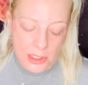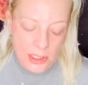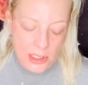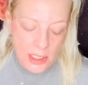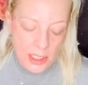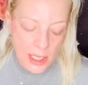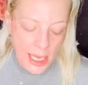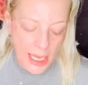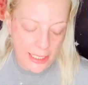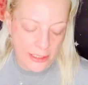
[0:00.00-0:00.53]

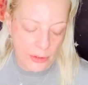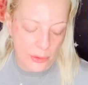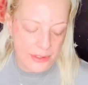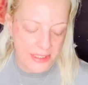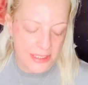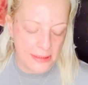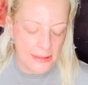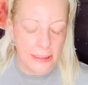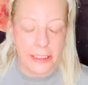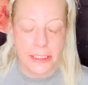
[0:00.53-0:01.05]
I know it's
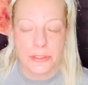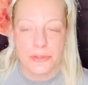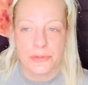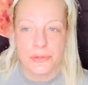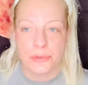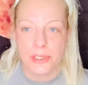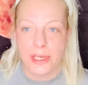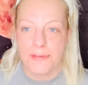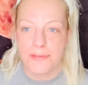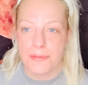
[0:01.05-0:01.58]
a little too
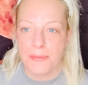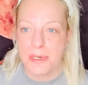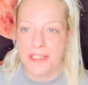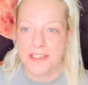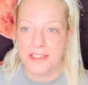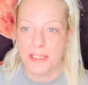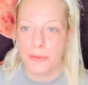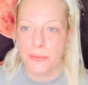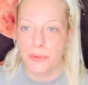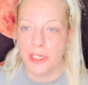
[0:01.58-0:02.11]
late for my
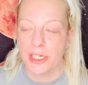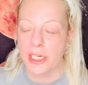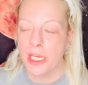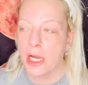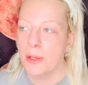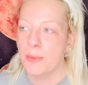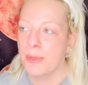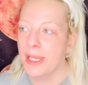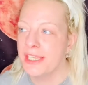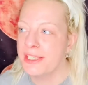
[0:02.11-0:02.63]
skin right
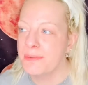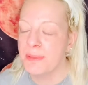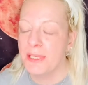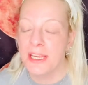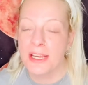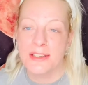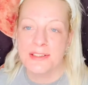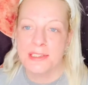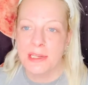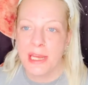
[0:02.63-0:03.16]
now. It's
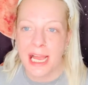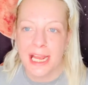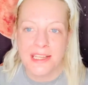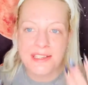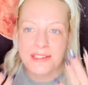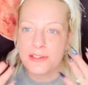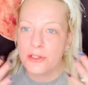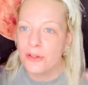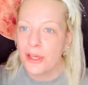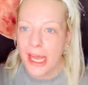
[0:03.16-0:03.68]
because I
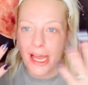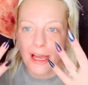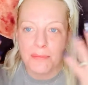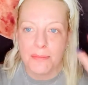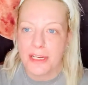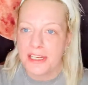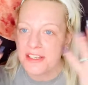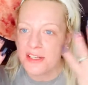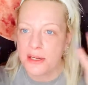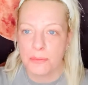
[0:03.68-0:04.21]
still have
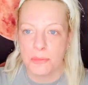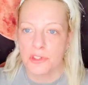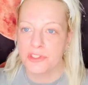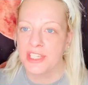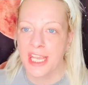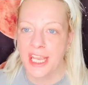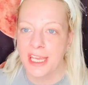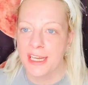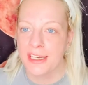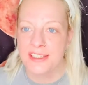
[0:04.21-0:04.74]
my summer
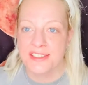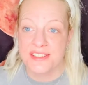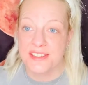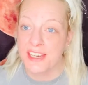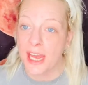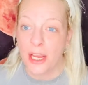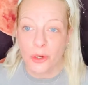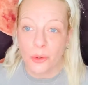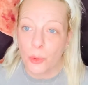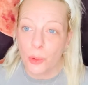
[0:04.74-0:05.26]
tan. It's
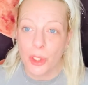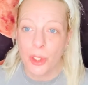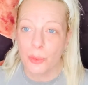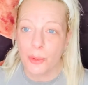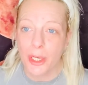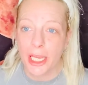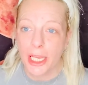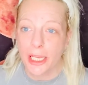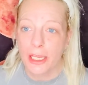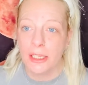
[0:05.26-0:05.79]
not going
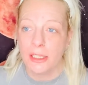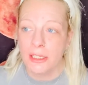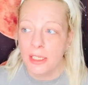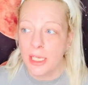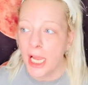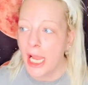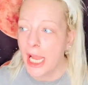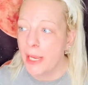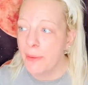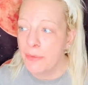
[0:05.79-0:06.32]
away.
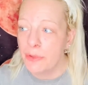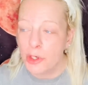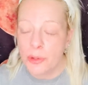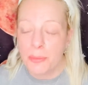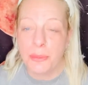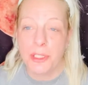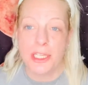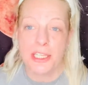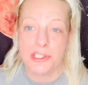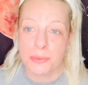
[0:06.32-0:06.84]
I'm
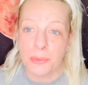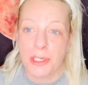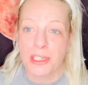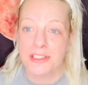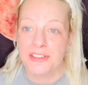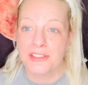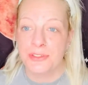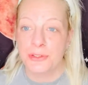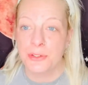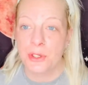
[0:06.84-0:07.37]
normally as white
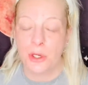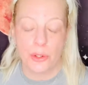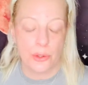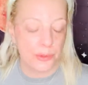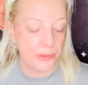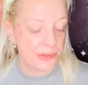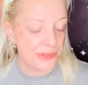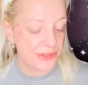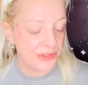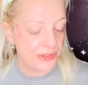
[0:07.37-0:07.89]
as it
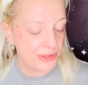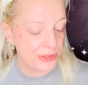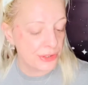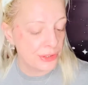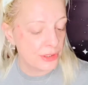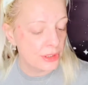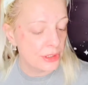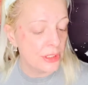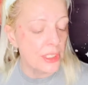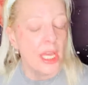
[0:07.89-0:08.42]
goes.
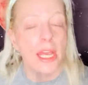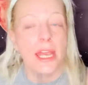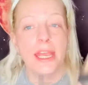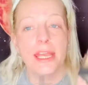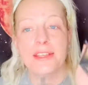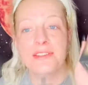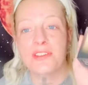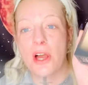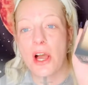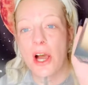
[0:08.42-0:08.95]

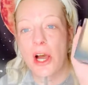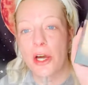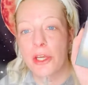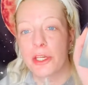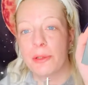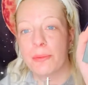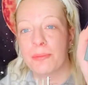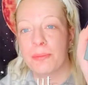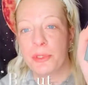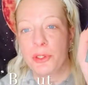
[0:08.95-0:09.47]
It's
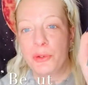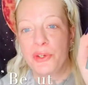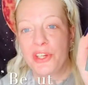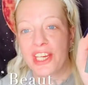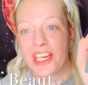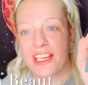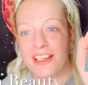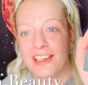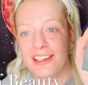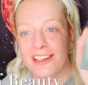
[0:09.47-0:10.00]
Huda
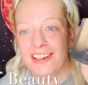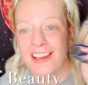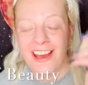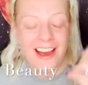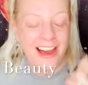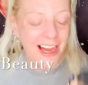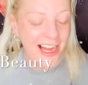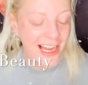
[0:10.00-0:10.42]
Beauty. I